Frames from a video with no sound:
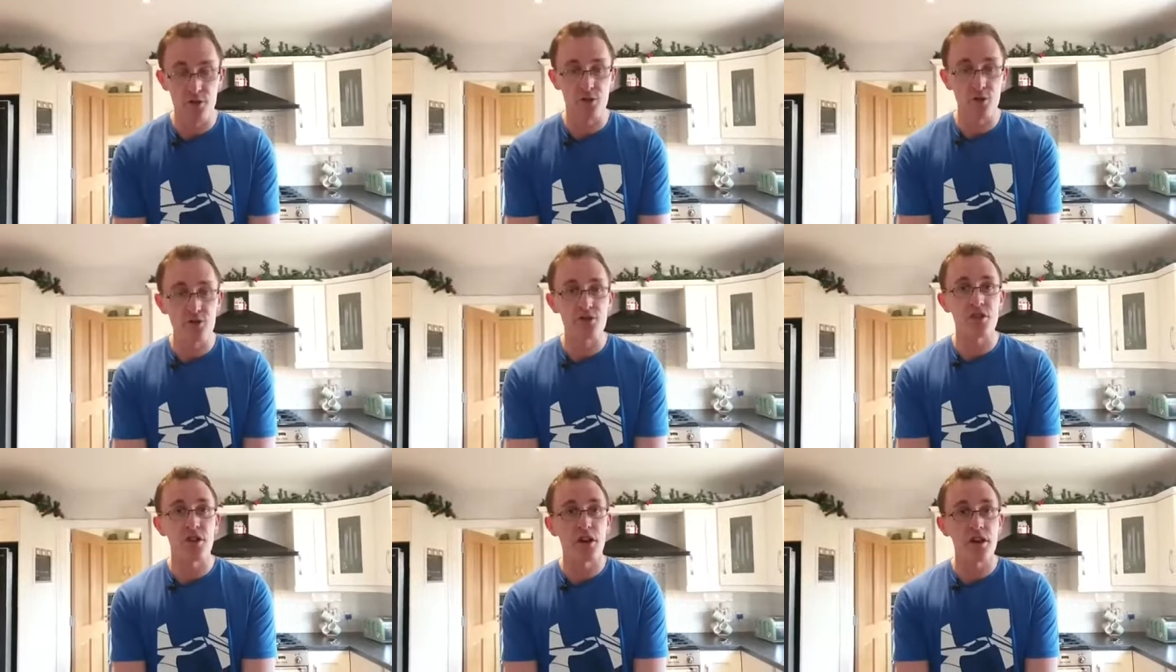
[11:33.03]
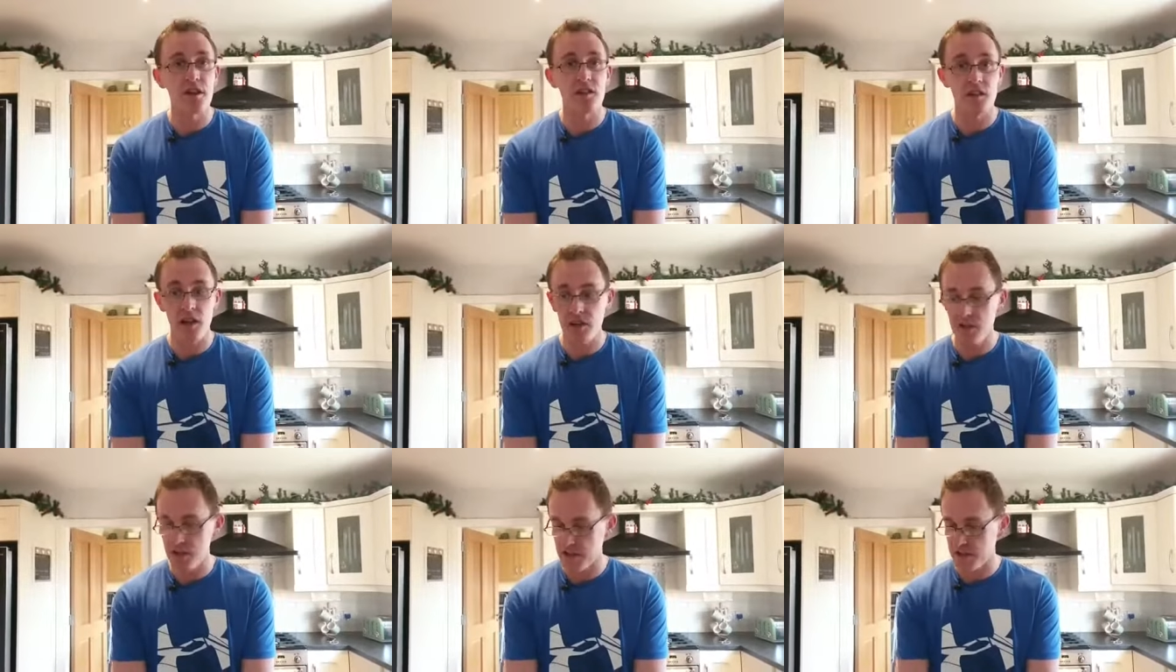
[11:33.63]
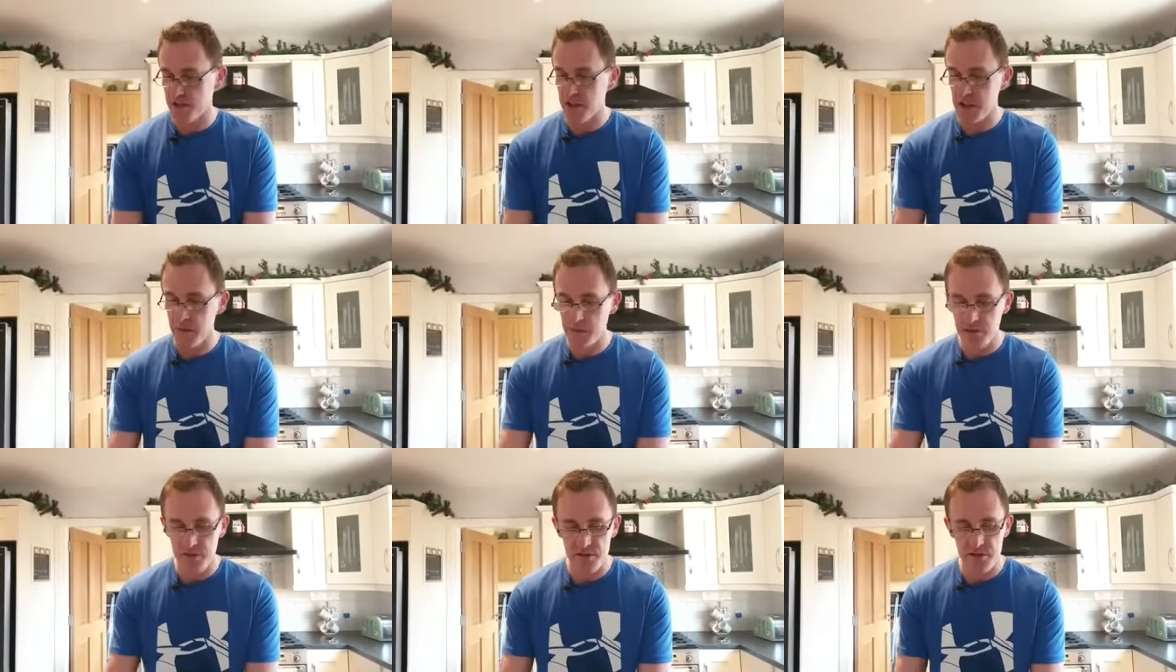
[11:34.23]
Nuts are high in calories, the
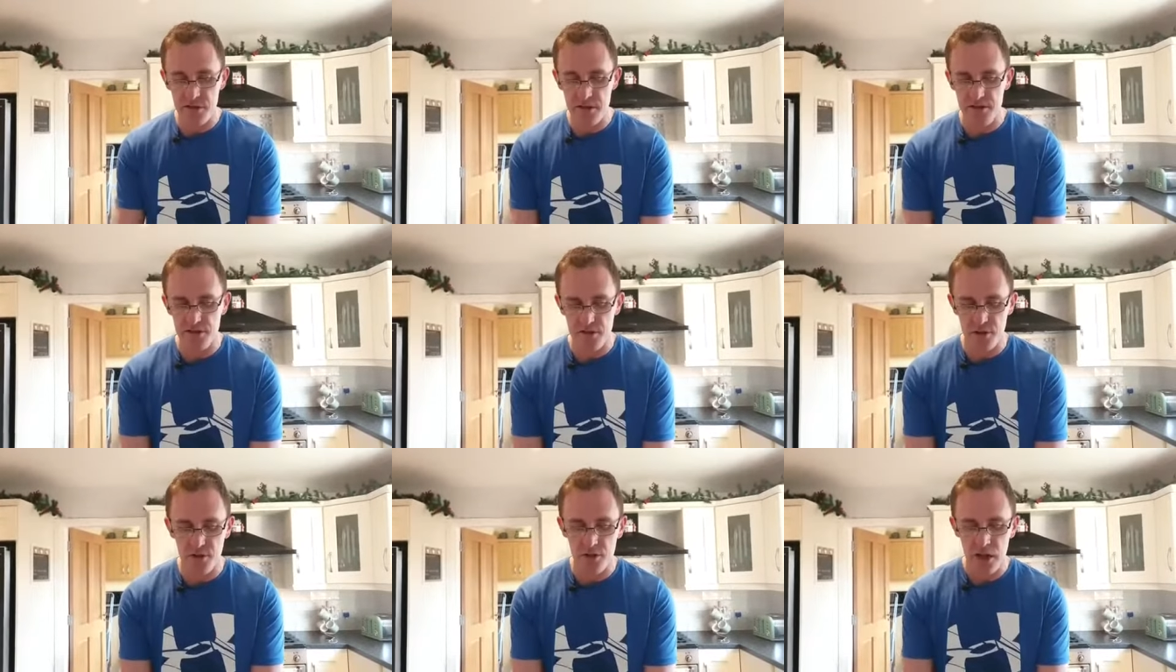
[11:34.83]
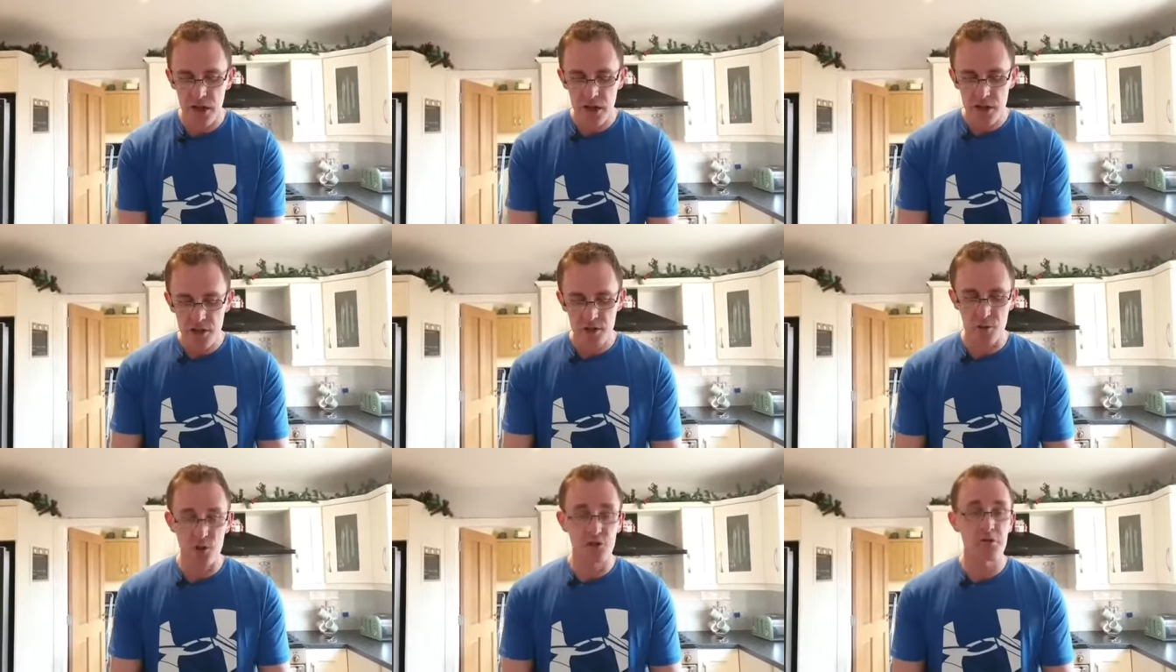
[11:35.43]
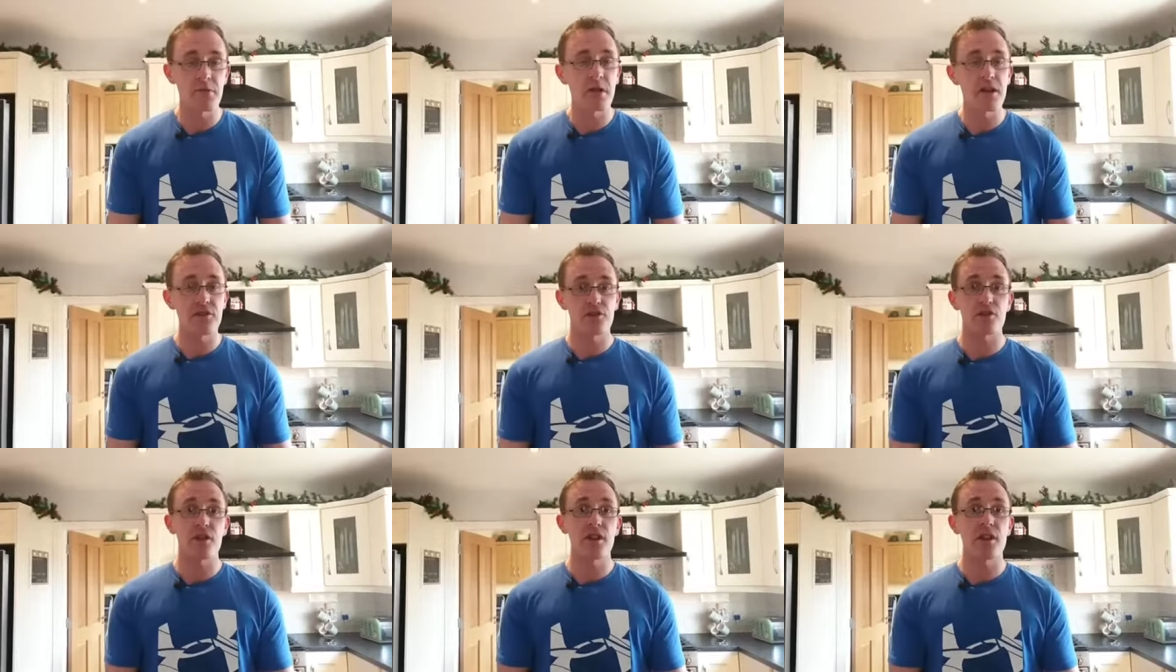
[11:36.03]
same with the seeds and stuff. So we just want to be
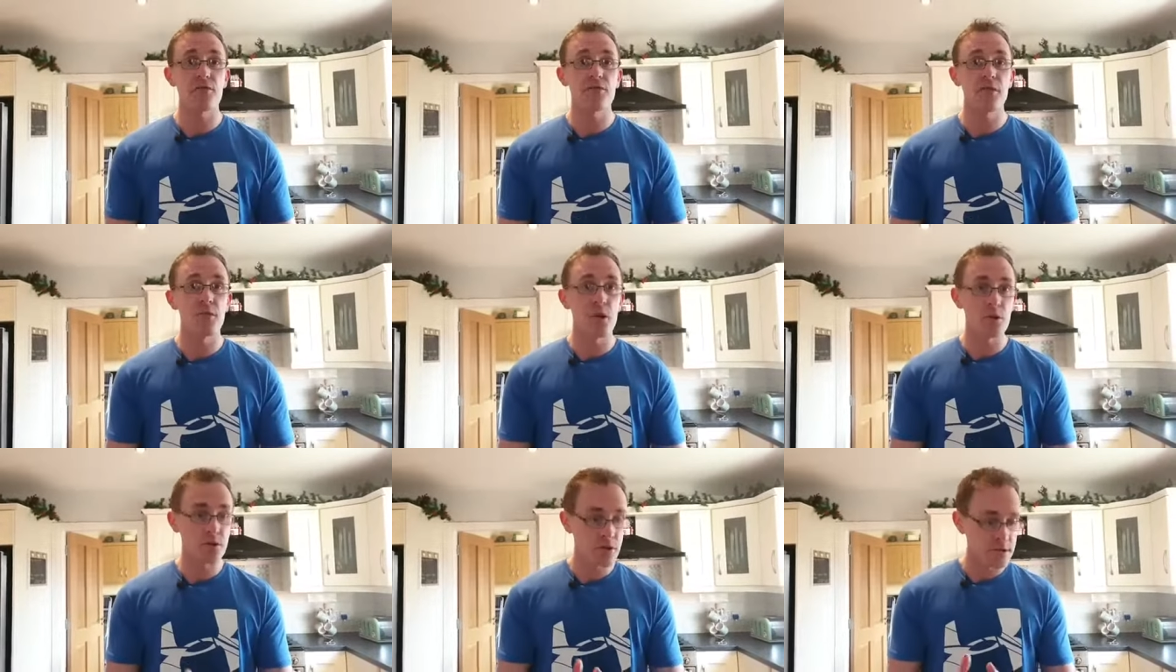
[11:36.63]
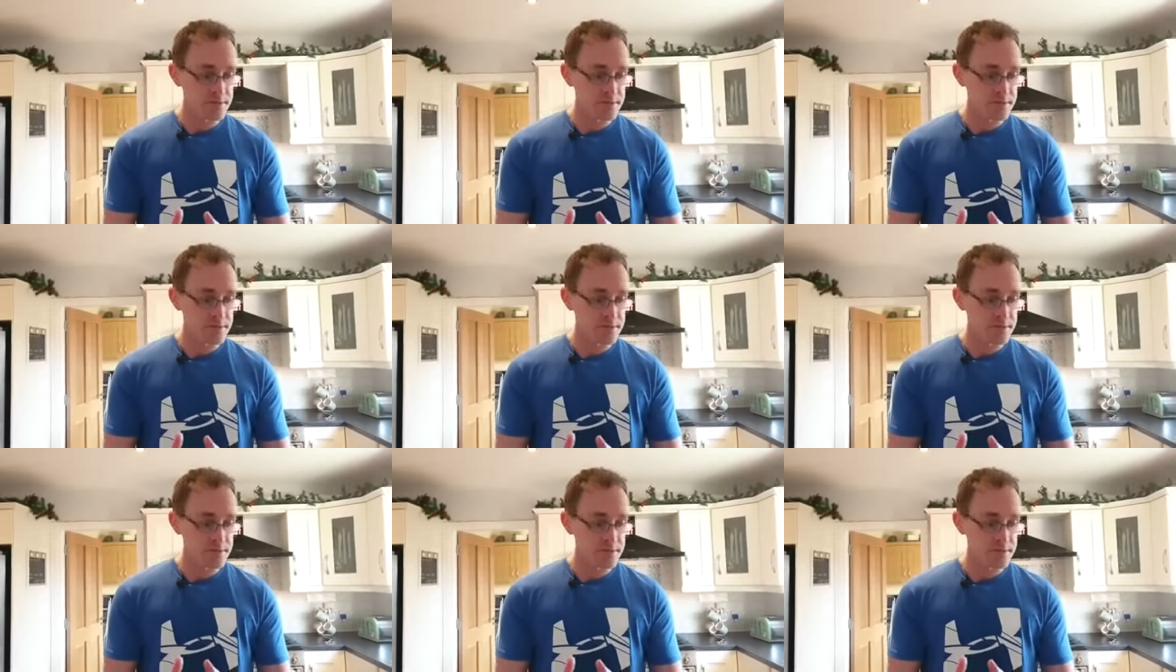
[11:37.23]
extra careful about,